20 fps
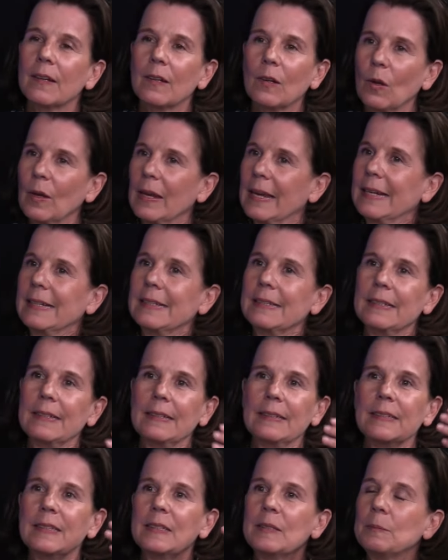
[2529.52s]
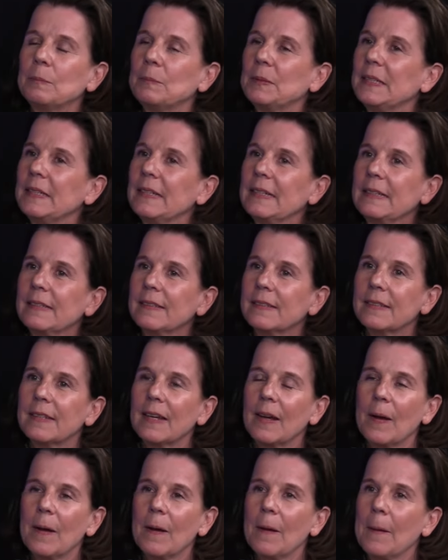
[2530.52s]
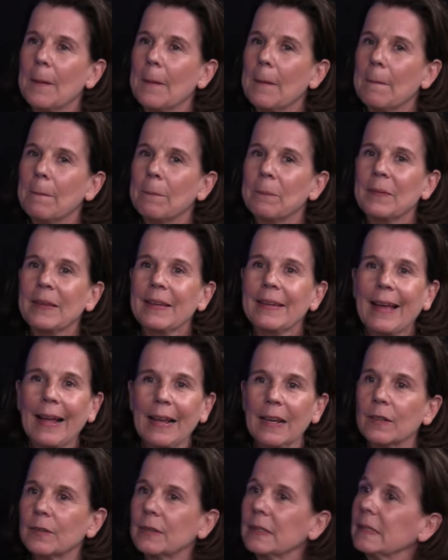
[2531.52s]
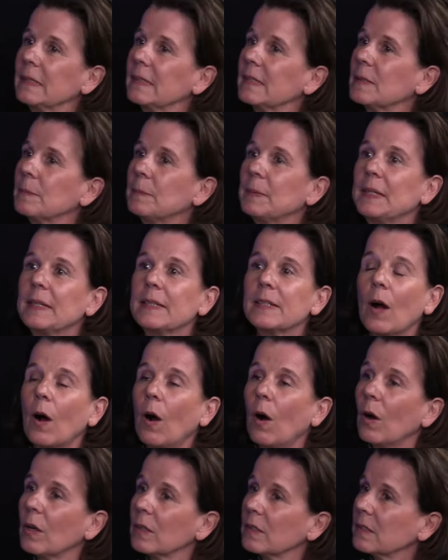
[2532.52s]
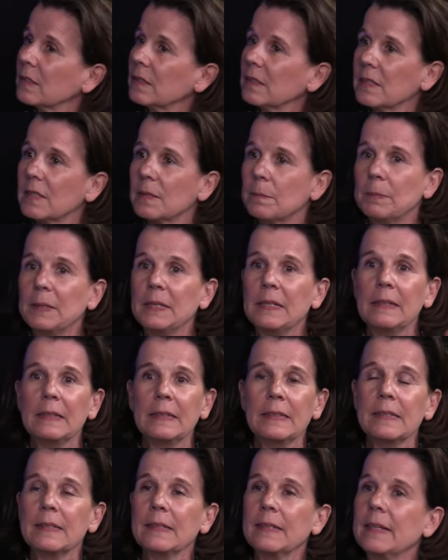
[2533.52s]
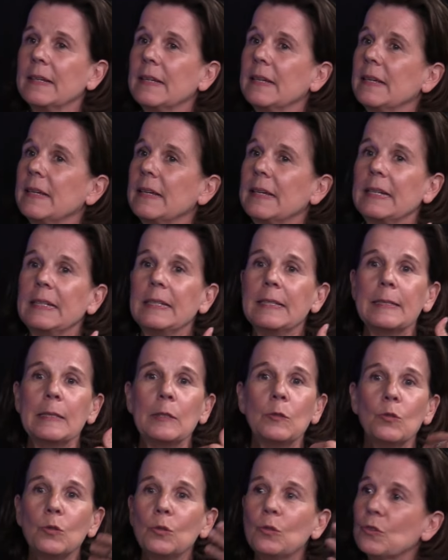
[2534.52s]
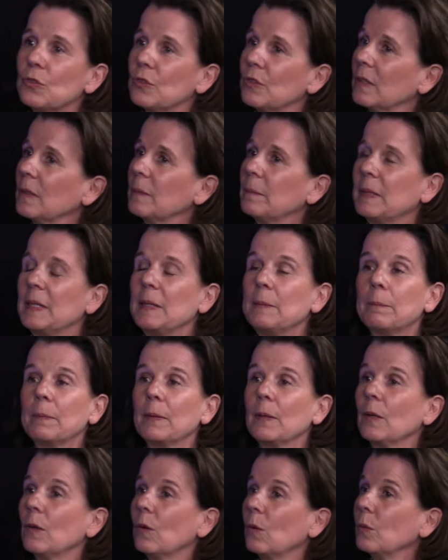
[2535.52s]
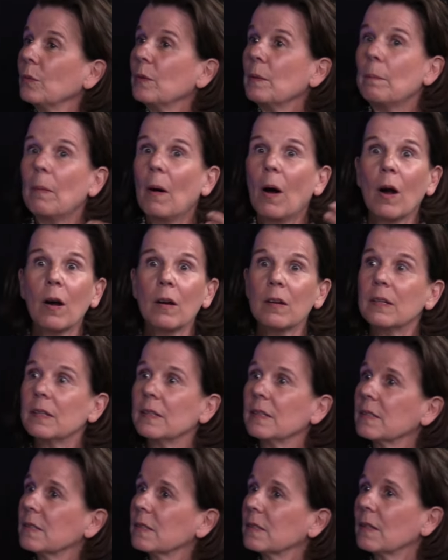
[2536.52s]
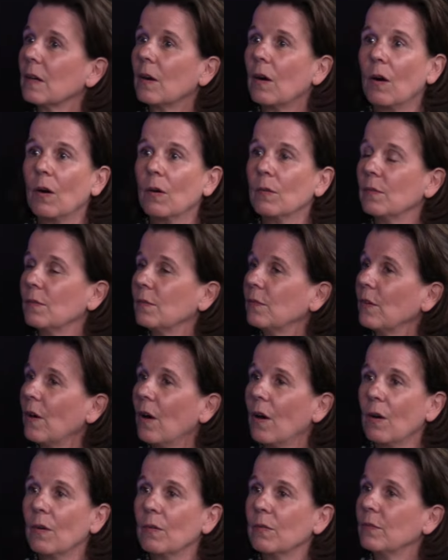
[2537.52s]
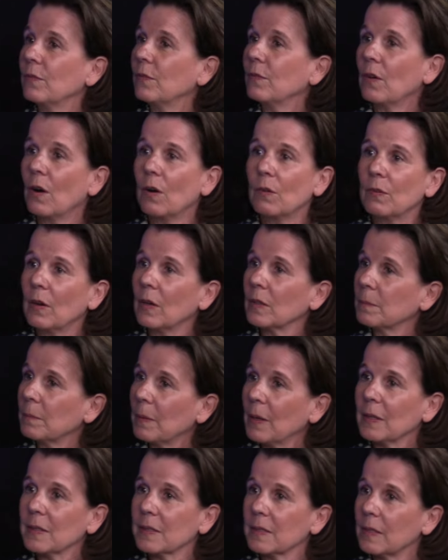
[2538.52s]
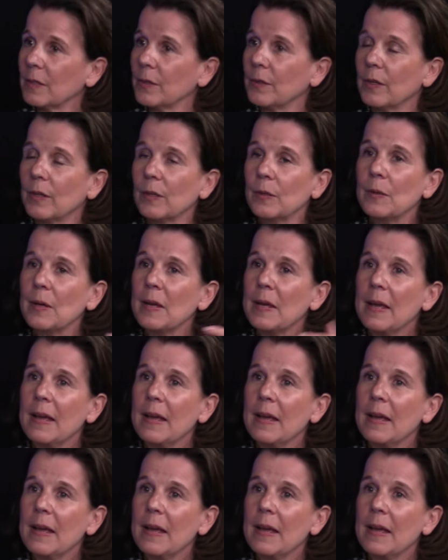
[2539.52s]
collectors, be it um, gallerists, be it artists, be it institutional people or the partners of of of Art Basel, you know.